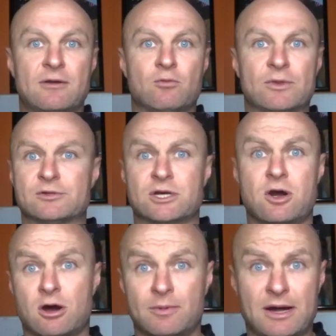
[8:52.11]
when there's a
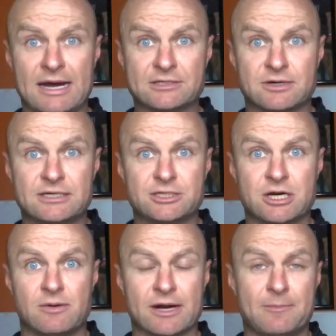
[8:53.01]
carbohydrate
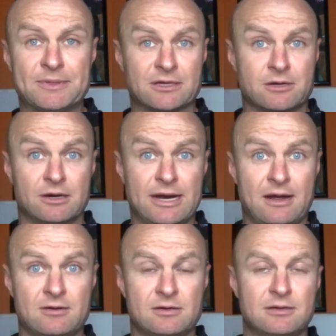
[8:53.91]
showing up at the
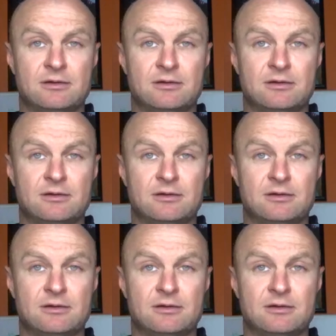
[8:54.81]
cookout?